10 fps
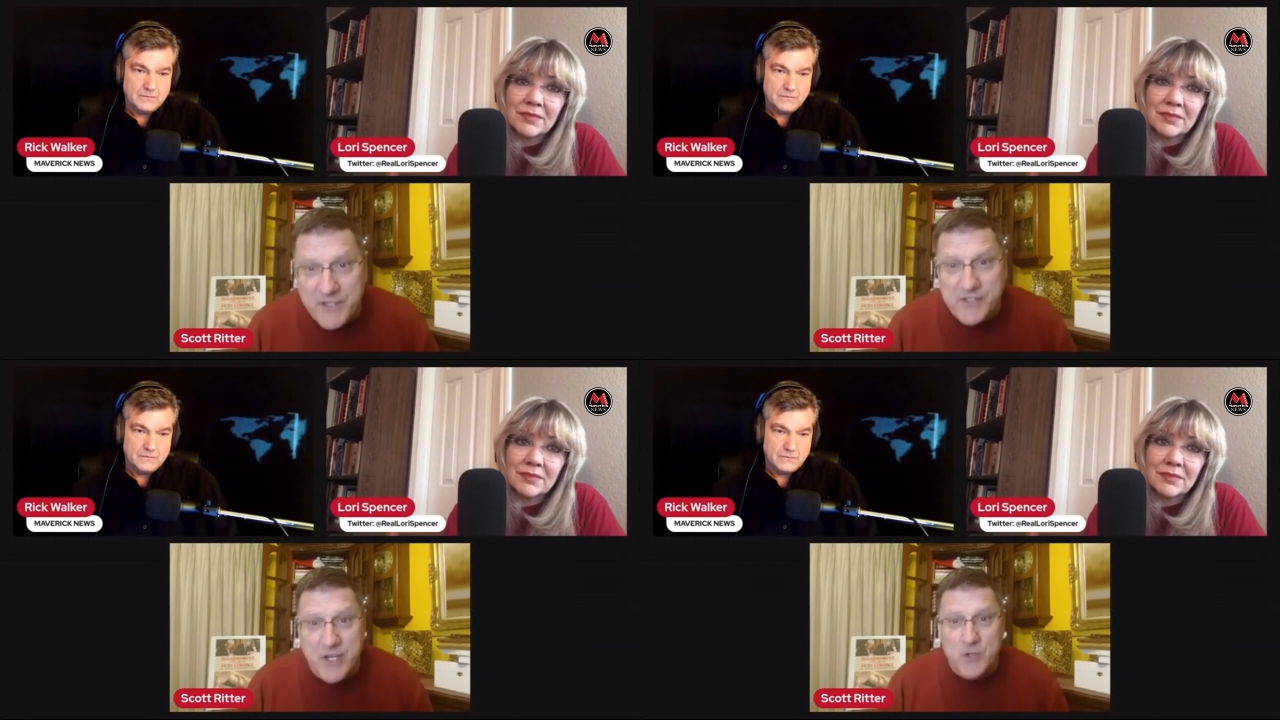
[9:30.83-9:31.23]

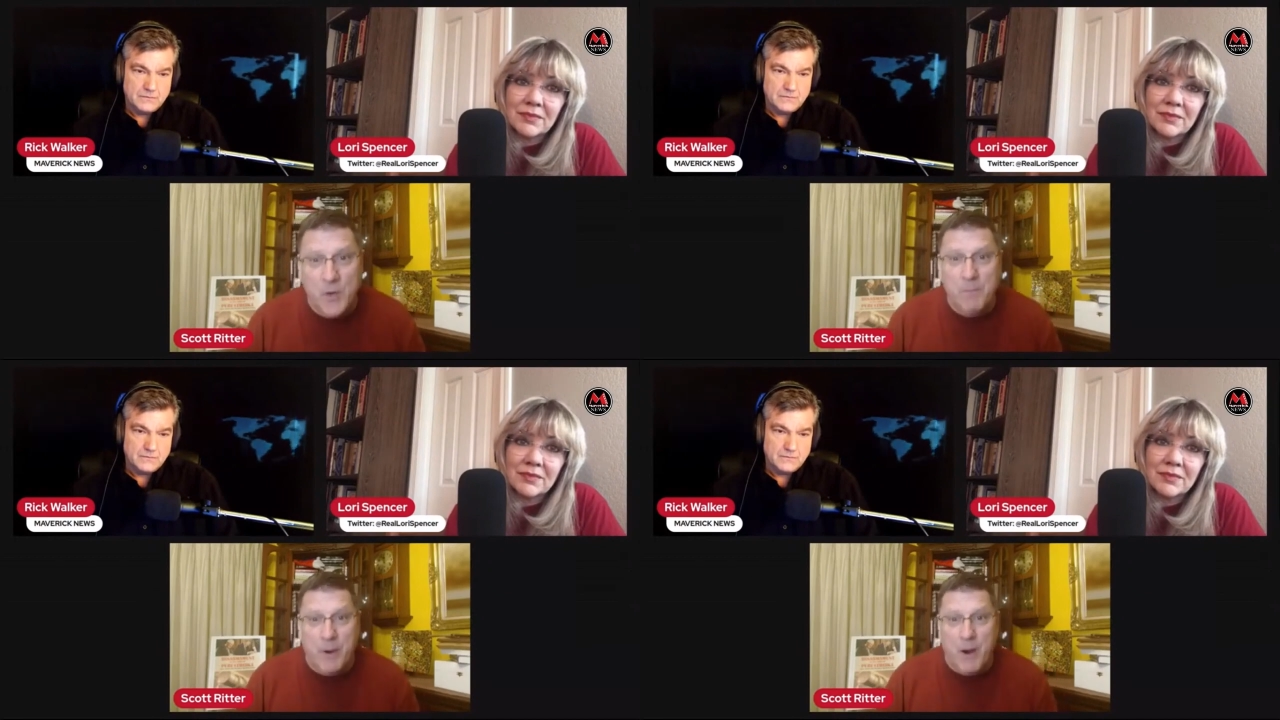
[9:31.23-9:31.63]
Speaker 1: in
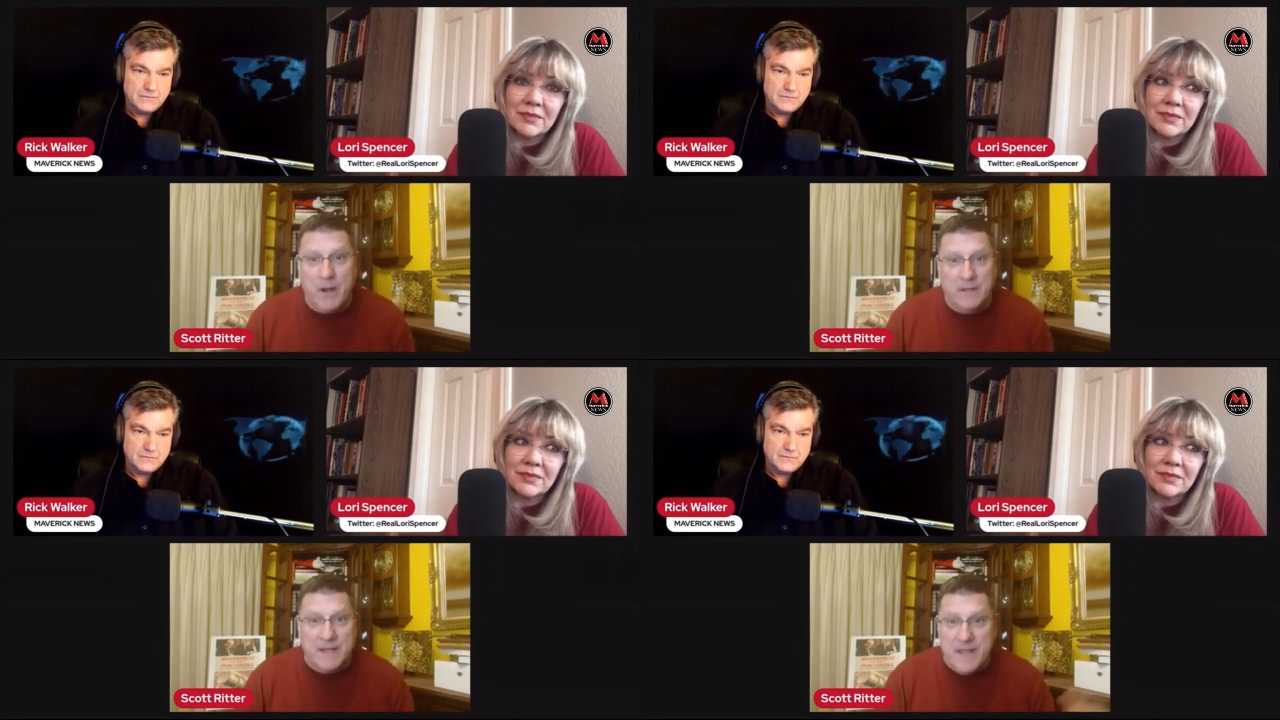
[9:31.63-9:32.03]
Central
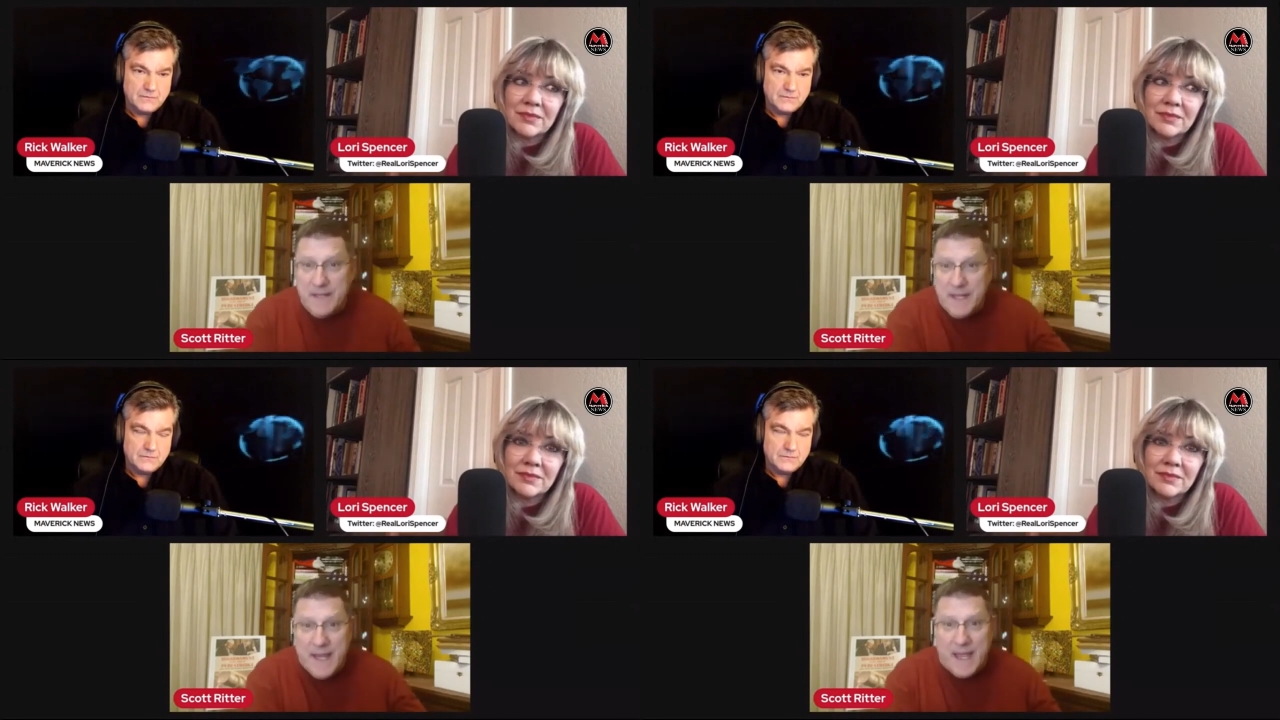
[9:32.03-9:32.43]
Park like
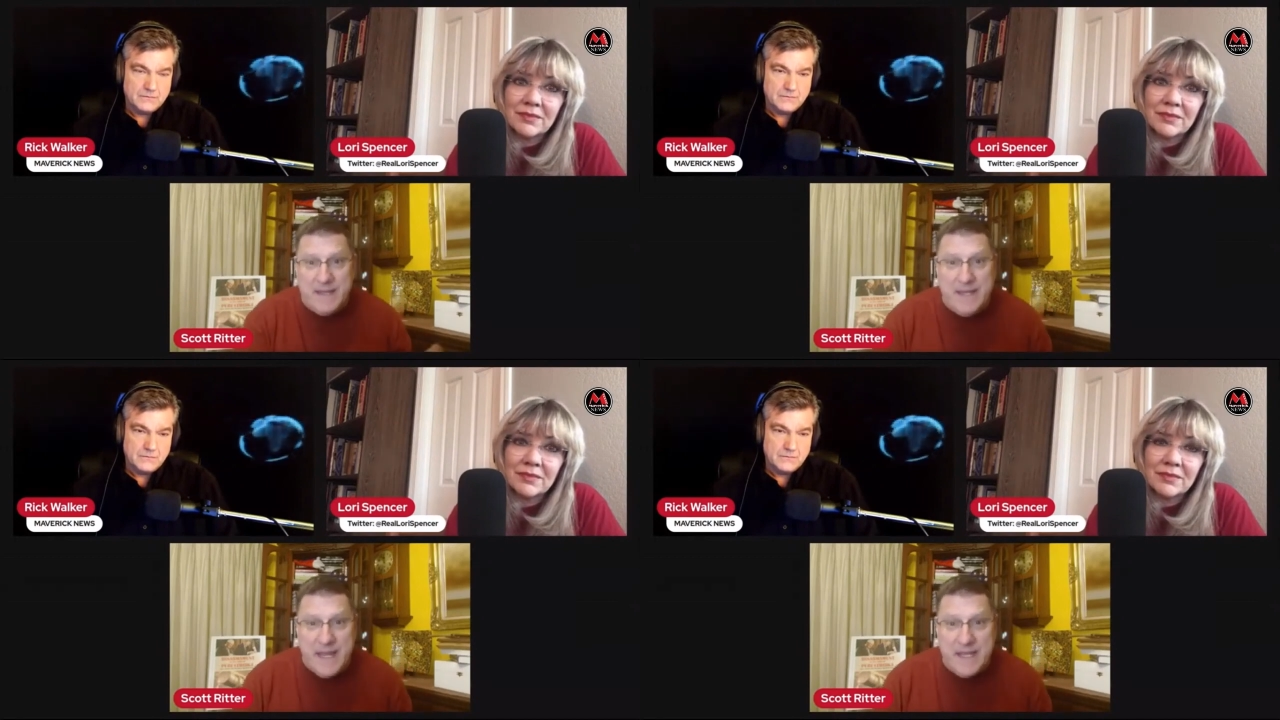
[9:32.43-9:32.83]
they did in
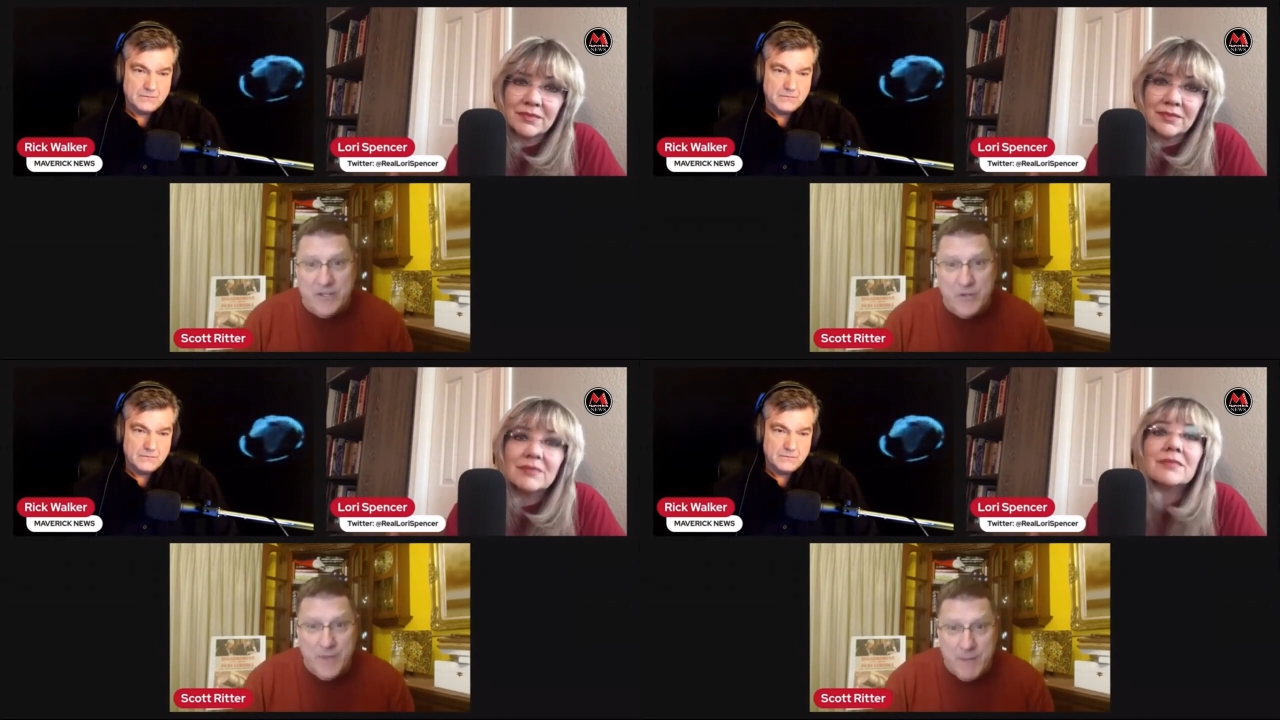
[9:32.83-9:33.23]

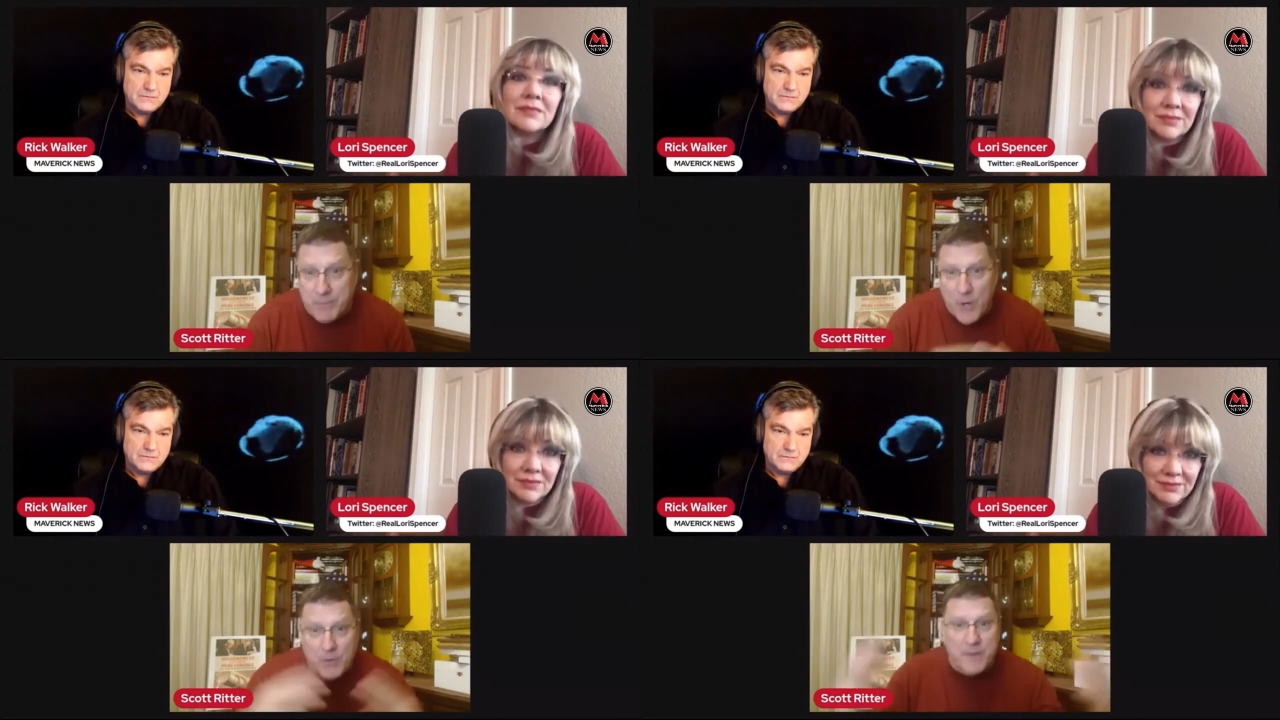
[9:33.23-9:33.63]
1982
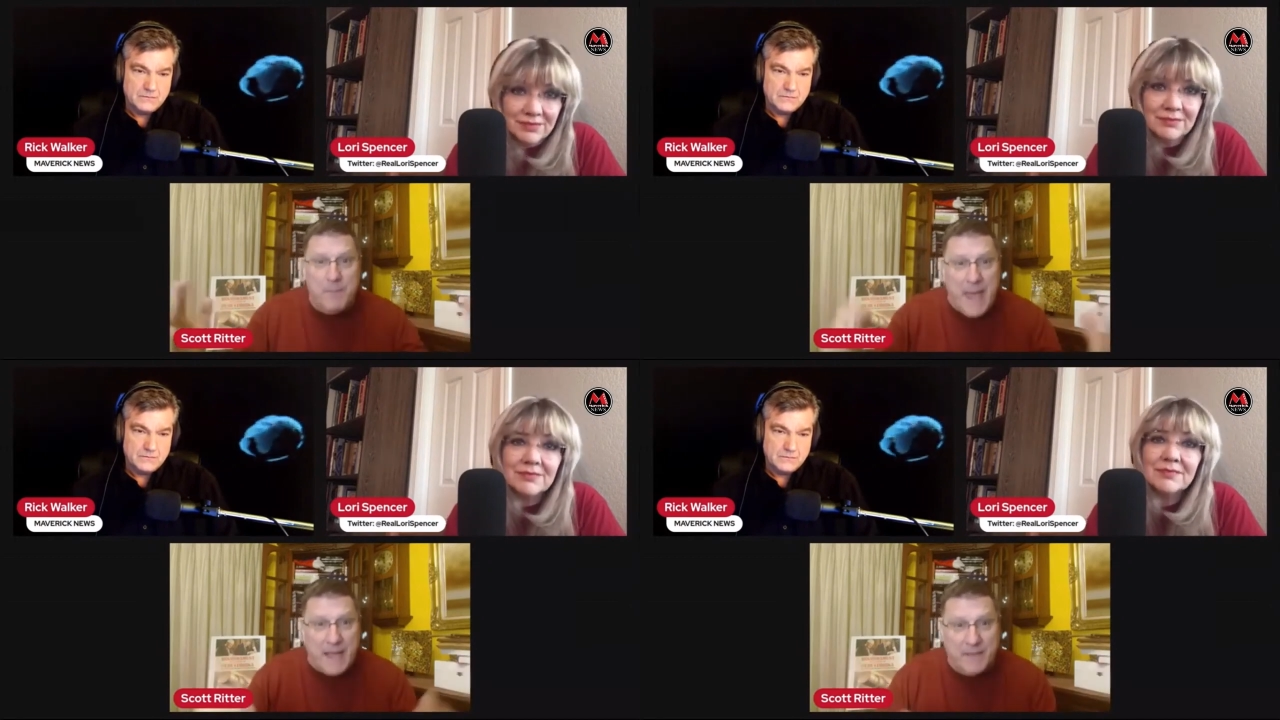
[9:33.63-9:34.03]
that broke the back mm-hmm.